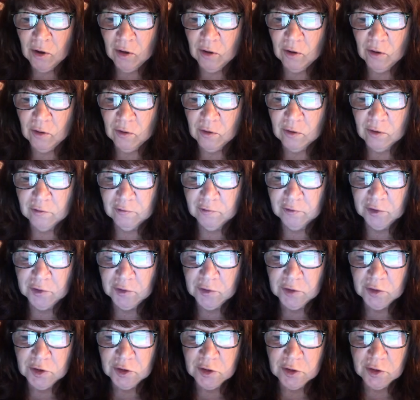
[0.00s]
on
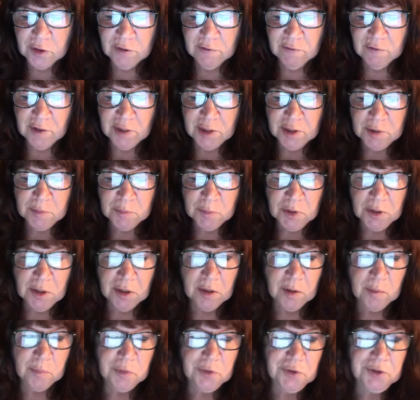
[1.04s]
future investment
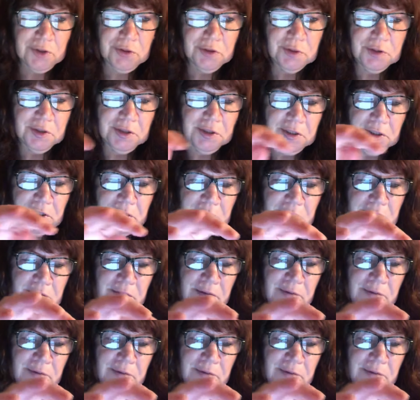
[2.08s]
opportunities.